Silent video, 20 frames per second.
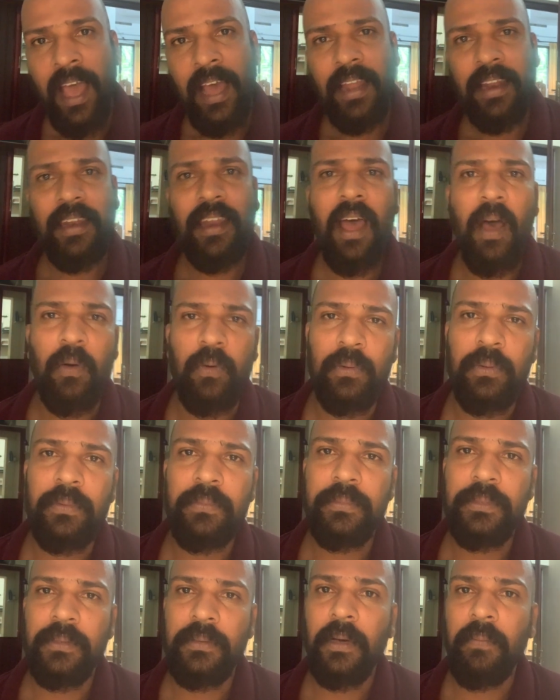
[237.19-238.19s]
Now,
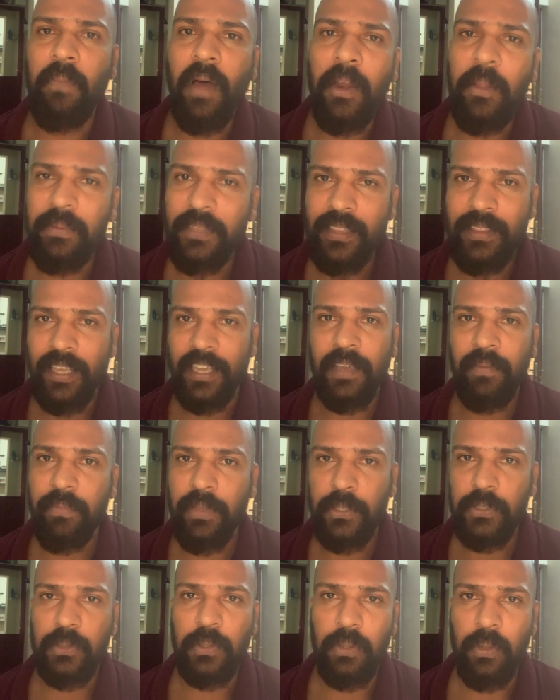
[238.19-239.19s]
one of the things
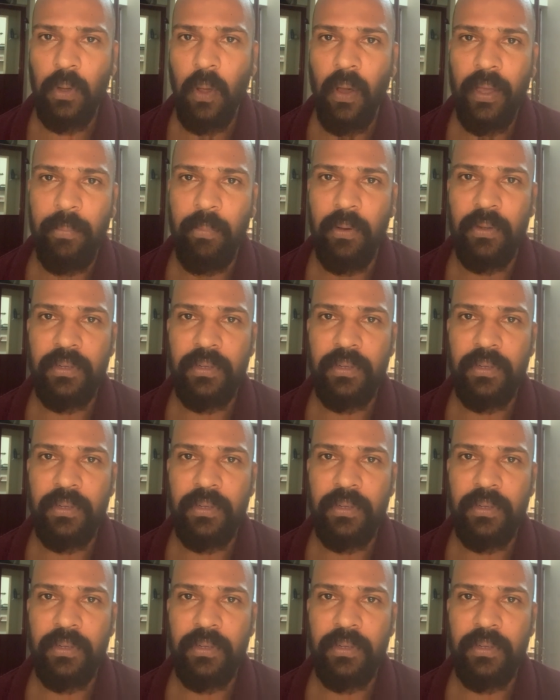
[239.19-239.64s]
we should know about